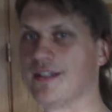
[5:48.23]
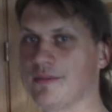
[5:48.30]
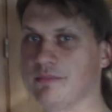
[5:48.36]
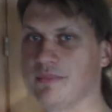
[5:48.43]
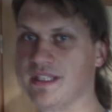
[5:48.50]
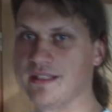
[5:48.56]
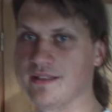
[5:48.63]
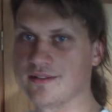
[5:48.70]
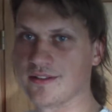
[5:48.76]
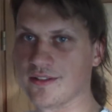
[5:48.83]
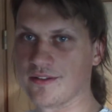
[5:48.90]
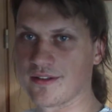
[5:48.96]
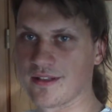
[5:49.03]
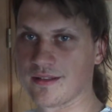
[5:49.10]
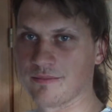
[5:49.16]

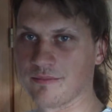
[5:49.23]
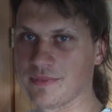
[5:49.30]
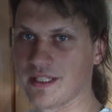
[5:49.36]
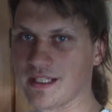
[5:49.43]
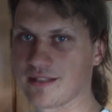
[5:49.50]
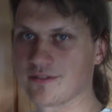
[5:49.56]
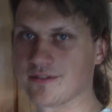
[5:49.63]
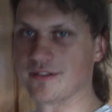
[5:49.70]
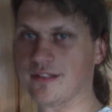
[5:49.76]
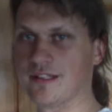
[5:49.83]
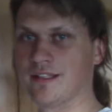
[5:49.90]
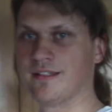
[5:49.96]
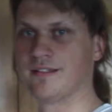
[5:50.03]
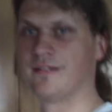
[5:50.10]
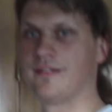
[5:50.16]
Miniature can be actually
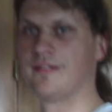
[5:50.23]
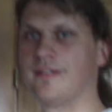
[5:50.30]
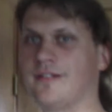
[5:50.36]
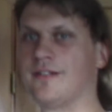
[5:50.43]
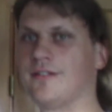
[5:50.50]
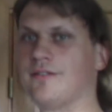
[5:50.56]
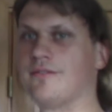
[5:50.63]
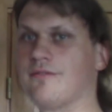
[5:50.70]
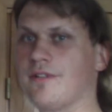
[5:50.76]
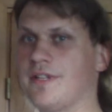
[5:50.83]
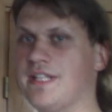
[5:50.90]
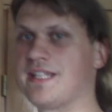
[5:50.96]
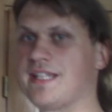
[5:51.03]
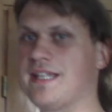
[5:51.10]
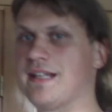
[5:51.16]

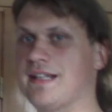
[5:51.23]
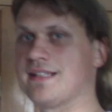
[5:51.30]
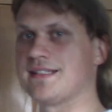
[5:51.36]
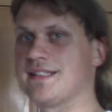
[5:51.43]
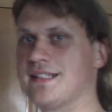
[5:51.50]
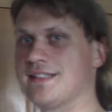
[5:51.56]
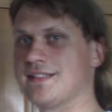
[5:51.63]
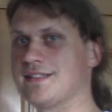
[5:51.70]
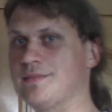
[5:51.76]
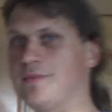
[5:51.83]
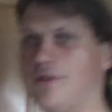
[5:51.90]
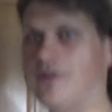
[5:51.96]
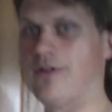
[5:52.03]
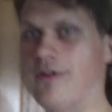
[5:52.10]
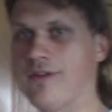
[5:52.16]
ridiculously
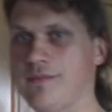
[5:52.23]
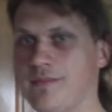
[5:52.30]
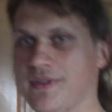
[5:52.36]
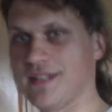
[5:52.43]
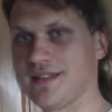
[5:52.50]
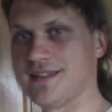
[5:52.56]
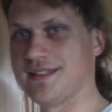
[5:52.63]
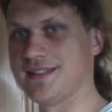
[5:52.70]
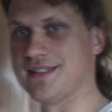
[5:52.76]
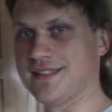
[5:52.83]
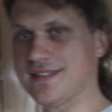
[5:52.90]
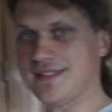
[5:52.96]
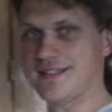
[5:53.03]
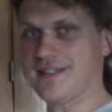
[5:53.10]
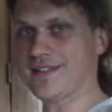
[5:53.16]
small, but this
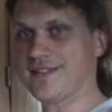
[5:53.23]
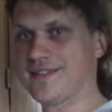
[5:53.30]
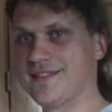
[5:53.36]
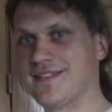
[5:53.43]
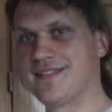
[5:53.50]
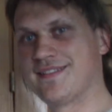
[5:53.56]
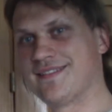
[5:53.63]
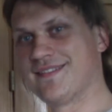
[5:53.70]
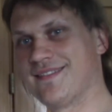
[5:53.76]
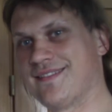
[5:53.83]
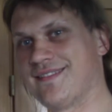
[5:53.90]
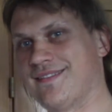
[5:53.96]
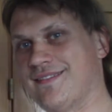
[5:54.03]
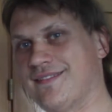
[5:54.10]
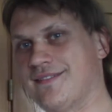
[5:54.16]
is not.
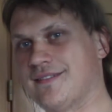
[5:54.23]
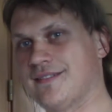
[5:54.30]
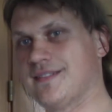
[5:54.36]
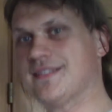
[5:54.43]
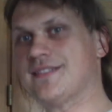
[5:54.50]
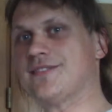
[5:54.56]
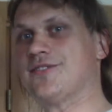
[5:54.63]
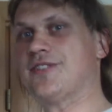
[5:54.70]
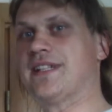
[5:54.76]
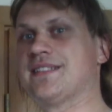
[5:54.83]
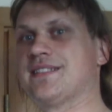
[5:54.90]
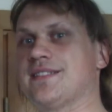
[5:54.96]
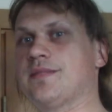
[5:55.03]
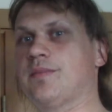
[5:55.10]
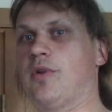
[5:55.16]
It's just
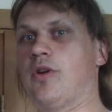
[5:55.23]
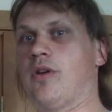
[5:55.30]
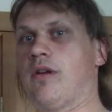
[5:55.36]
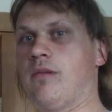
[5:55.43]
small.